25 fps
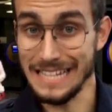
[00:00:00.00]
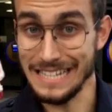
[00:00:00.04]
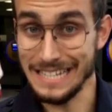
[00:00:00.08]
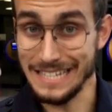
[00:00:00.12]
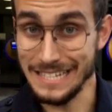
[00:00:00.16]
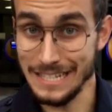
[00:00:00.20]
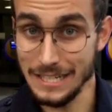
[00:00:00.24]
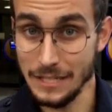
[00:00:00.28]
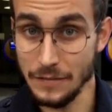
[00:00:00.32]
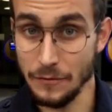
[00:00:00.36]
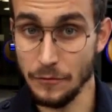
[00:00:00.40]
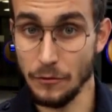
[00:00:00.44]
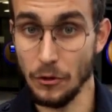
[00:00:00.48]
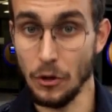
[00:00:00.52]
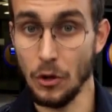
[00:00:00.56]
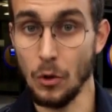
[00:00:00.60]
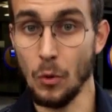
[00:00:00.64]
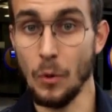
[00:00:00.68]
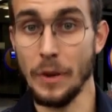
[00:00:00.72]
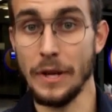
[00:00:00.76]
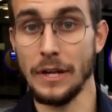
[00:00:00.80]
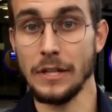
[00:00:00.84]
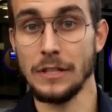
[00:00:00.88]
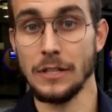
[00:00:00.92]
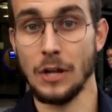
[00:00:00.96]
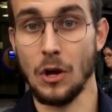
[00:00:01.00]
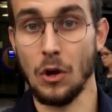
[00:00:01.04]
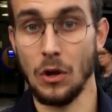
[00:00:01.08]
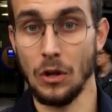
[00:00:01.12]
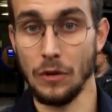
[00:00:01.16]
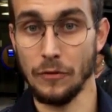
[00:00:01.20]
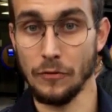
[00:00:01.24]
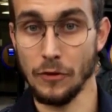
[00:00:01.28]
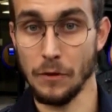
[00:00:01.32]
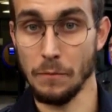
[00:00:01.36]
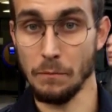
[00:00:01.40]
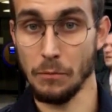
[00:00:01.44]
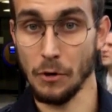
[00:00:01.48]
indeed following the
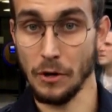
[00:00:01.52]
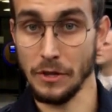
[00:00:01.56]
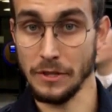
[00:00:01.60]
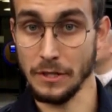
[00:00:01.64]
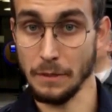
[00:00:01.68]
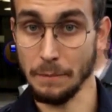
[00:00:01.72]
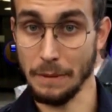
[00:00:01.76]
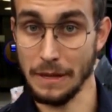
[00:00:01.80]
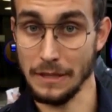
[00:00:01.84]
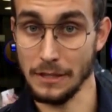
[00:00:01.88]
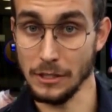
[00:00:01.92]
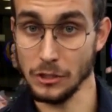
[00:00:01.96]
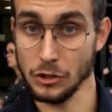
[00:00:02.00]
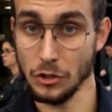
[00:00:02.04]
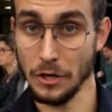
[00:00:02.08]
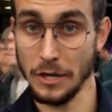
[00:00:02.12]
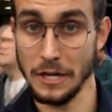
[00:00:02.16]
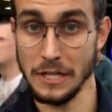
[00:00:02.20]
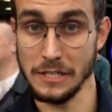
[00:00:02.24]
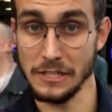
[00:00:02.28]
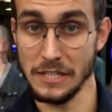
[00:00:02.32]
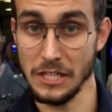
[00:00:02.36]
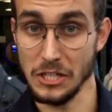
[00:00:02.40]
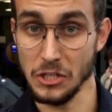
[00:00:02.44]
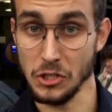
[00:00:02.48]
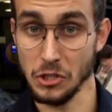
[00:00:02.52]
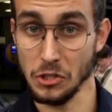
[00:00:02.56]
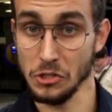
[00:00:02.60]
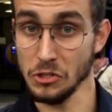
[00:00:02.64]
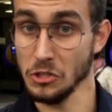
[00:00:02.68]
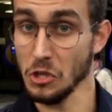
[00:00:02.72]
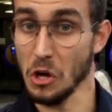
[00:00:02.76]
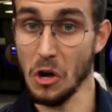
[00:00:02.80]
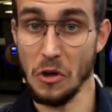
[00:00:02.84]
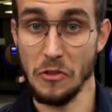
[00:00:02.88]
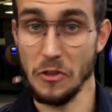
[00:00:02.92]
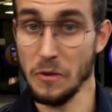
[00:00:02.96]
call from pro-independence organizations.